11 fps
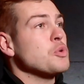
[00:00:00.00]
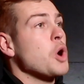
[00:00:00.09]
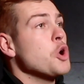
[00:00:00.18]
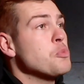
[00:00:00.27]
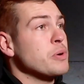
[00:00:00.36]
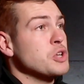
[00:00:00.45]
you
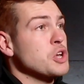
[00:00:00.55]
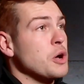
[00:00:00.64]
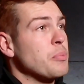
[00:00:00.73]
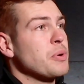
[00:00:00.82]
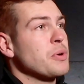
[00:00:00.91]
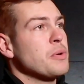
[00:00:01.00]
opened
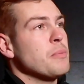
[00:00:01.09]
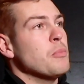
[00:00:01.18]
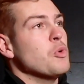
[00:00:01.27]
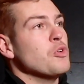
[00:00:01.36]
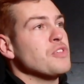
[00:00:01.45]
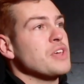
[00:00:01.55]
up
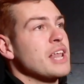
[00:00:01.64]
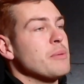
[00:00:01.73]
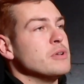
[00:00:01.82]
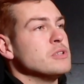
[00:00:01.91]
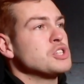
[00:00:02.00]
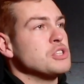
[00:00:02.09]
more of the
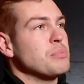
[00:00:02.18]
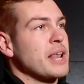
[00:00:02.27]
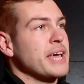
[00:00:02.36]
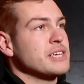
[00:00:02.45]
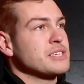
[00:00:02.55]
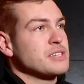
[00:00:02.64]
elements to the
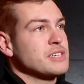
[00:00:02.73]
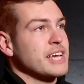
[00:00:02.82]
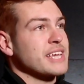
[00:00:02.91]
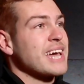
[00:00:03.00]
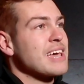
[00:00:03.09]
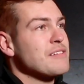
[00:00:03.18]
players
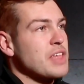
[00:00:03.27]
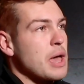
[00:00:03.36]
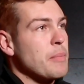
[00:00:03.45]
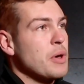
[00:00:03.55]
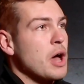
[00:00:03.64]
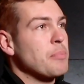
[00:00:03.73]
and gave
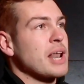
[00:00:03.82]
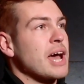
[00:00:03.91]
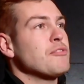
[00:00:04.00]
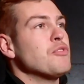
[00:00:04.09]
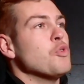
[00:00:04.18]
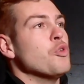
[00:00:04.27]
them a
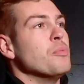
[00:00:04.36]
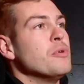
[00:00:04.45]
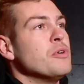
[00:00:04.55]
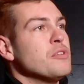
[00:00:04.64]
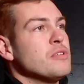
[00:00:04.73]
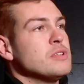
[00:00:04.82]
platform
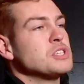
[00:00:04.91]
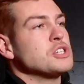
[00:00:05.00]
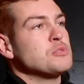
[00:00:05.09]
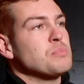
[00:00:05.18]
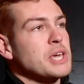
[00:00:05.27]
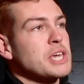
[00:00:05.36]
to
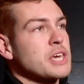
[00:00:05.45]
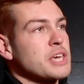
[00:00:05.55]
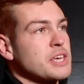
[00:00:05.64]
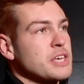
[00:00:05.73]
speak?